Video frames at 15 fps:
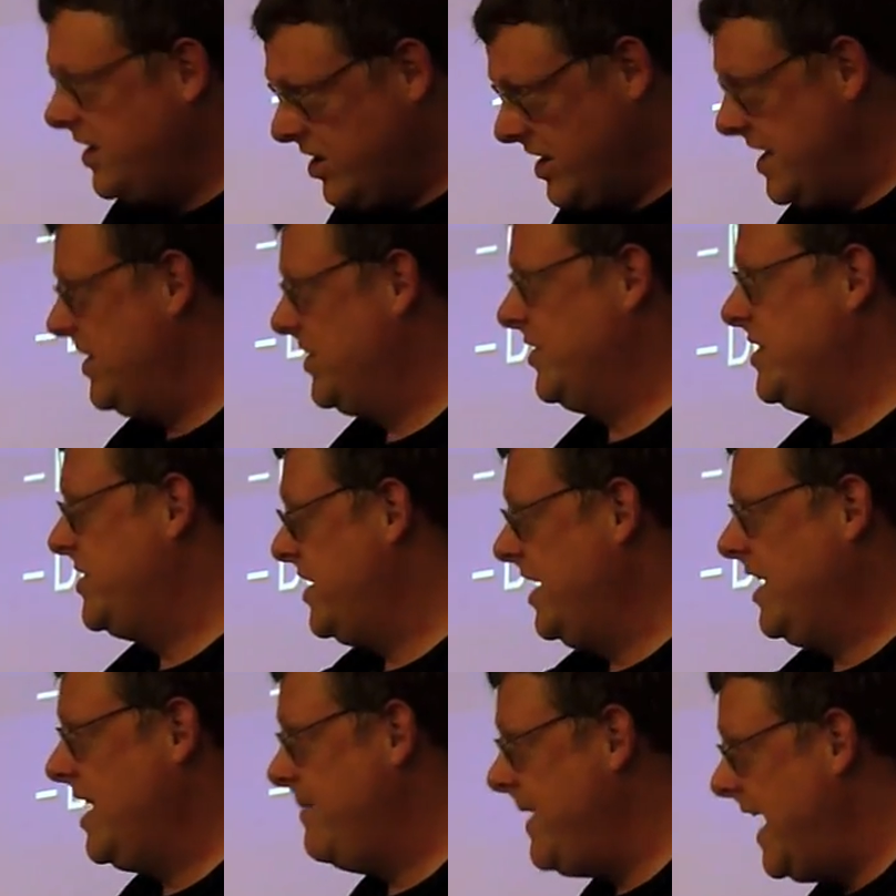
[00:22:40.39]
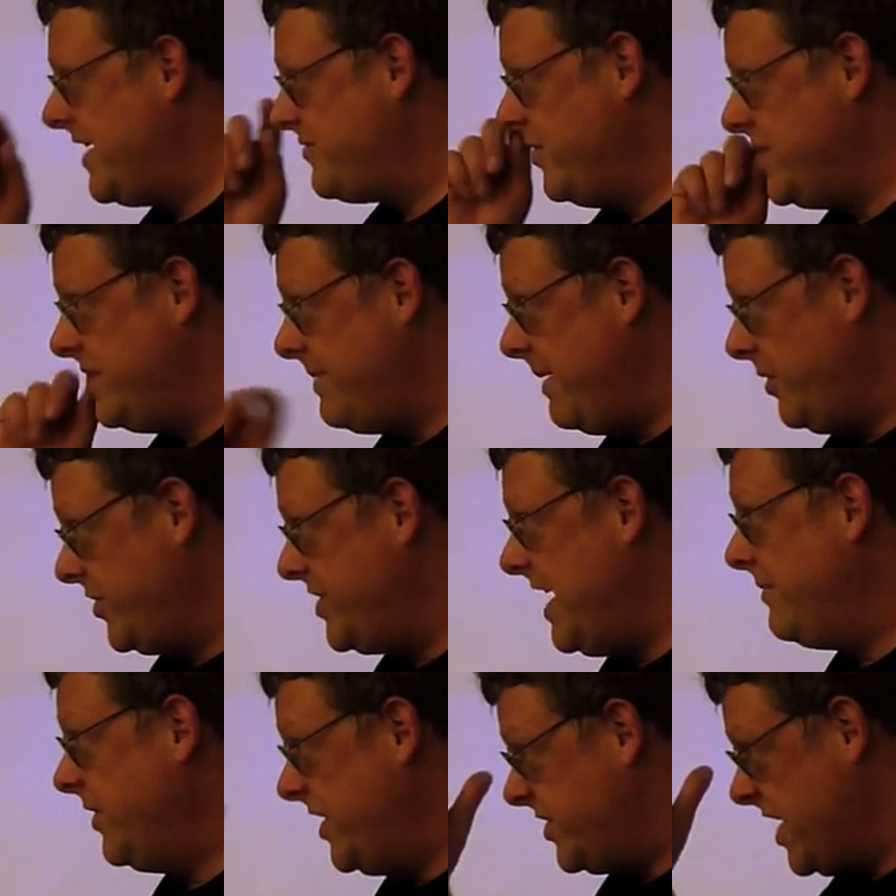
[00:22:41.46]
You usually steal any passwords people send
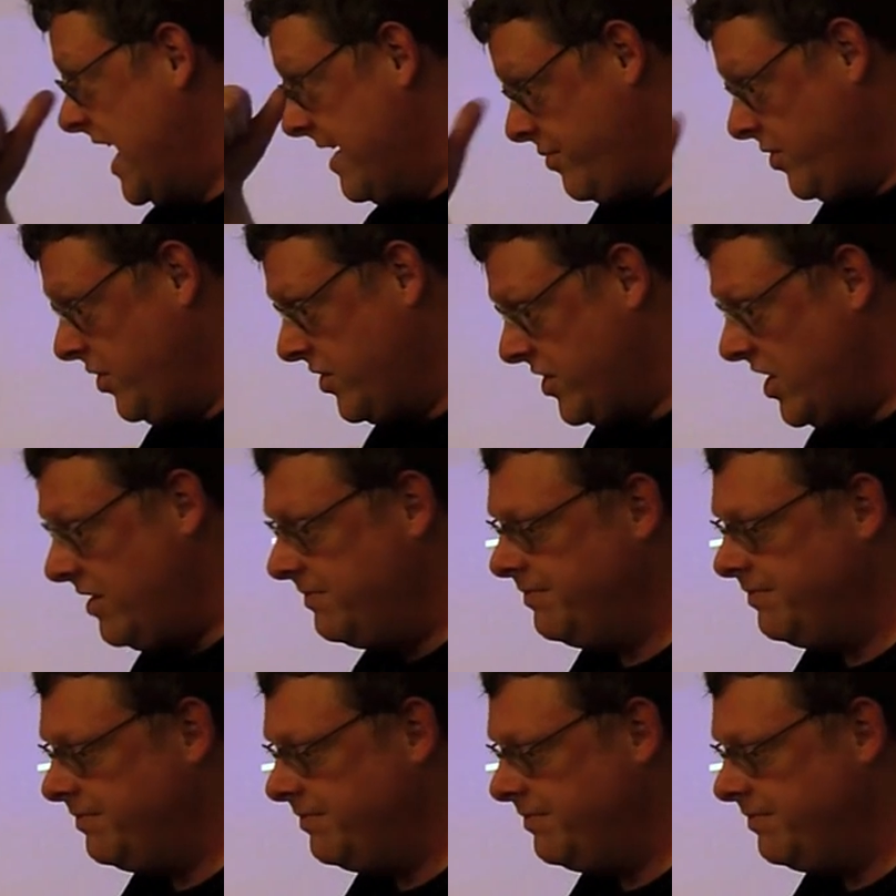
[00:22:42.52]
with this kind of protocol.